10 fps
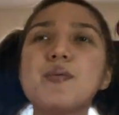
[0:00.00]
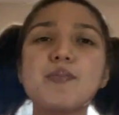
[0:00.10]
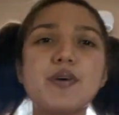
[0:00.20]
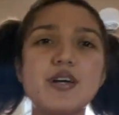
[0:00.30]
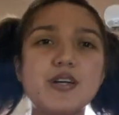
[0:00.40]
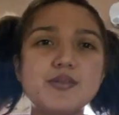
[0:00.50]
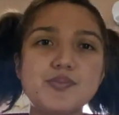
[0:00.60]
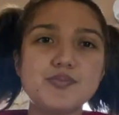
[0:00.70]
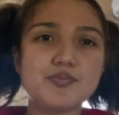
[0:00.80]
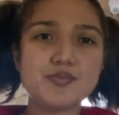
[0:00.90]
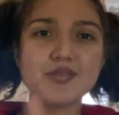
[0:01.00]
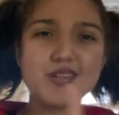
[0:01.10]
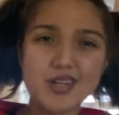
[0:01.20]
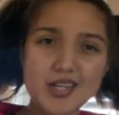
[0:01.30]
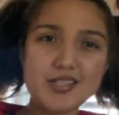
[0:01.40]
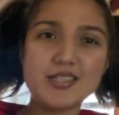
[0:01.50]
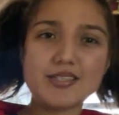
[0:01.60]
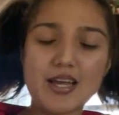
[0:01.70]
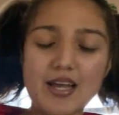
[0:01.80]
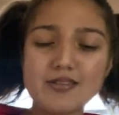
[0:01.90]
But I need
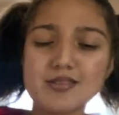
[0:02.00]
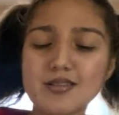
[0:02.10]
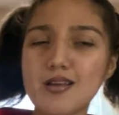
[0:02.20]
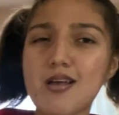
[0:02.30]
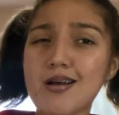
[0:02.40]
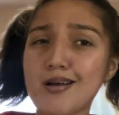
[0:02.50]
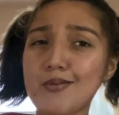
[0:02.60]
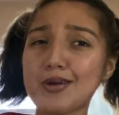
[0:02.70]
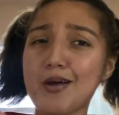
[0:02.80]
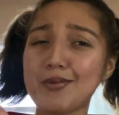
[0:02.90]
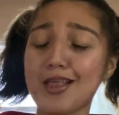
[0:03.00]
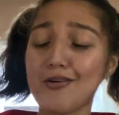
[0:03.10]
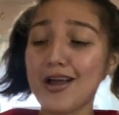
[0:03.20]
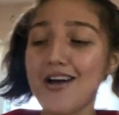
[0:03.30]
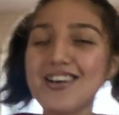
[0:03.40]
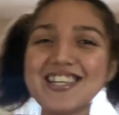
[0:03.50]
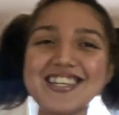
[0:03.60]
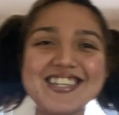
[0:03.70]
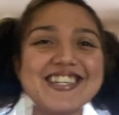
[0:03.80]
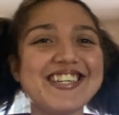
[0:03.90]
to ask. Comment down below, y'all.
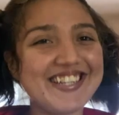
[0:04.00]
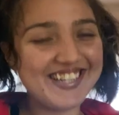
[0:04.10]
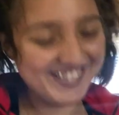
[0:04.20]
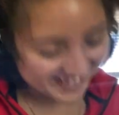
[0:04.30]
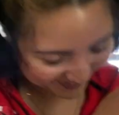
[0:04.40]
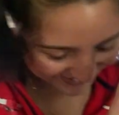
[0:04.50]
Let